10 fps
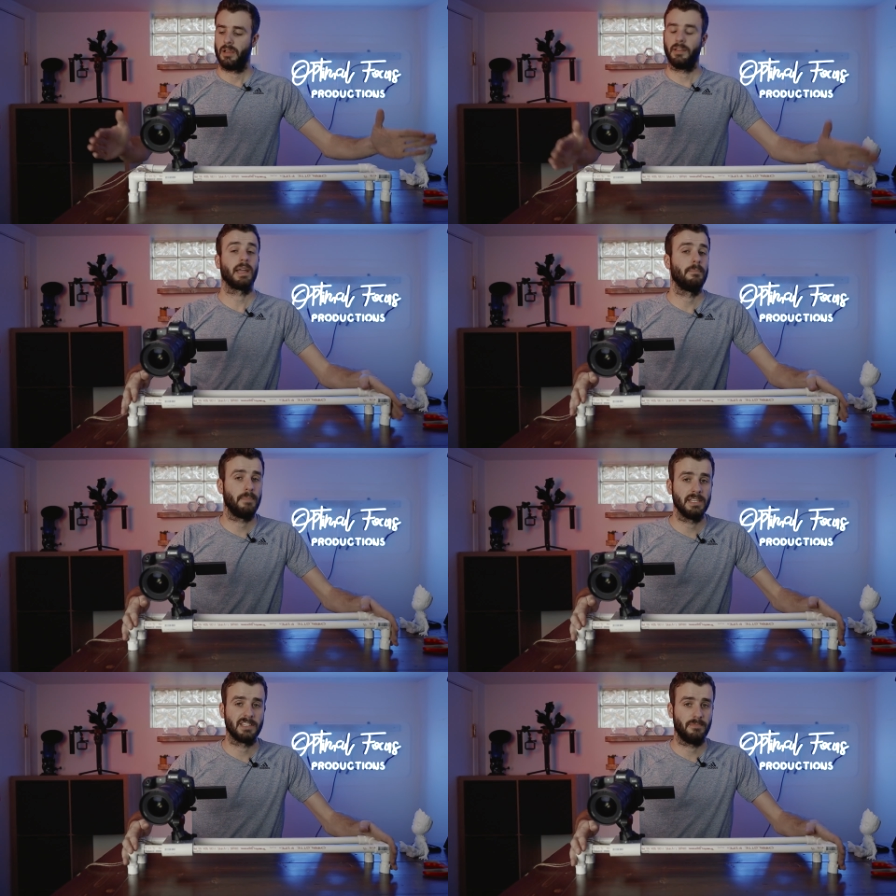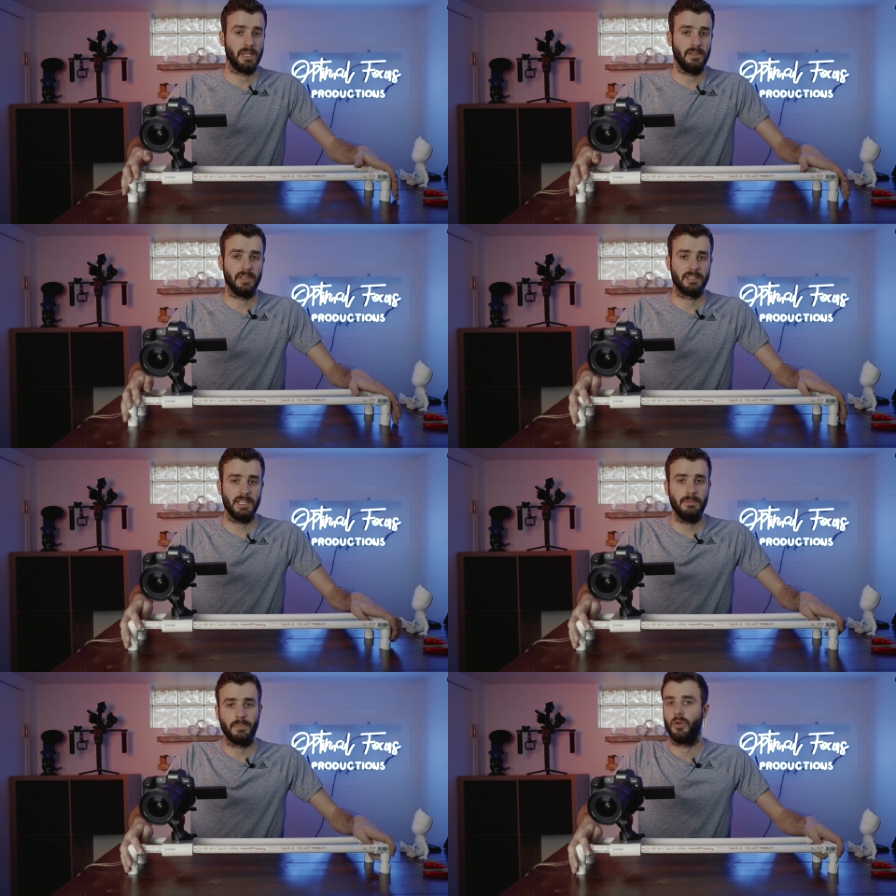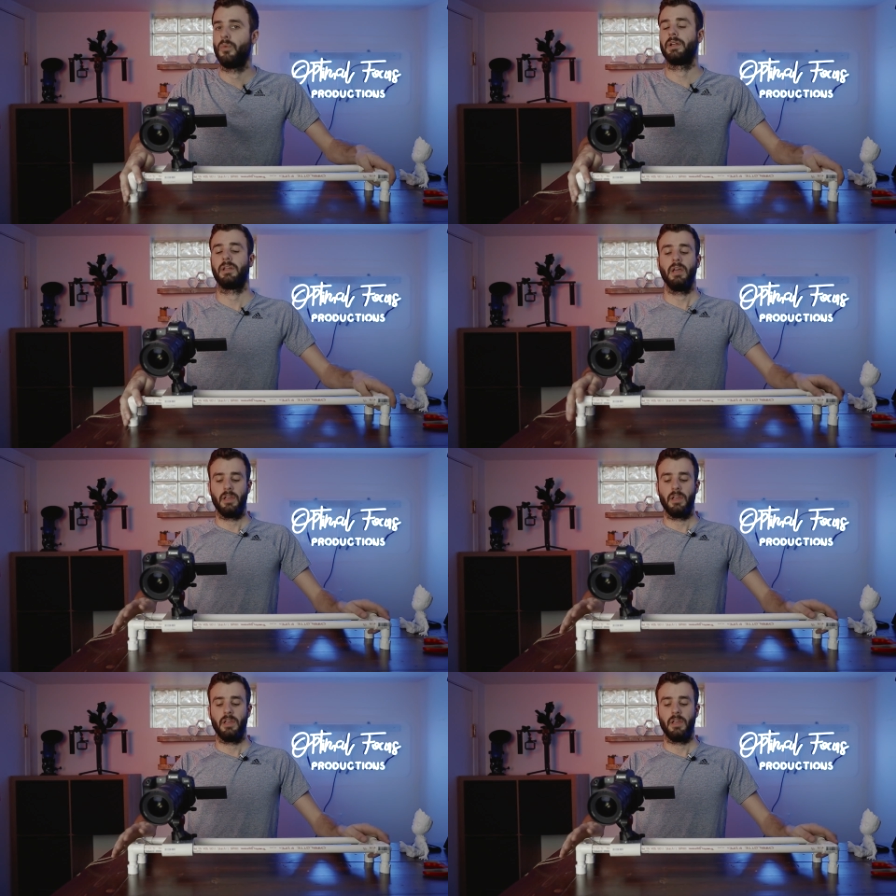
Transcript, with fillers: like a piece of PVC built one.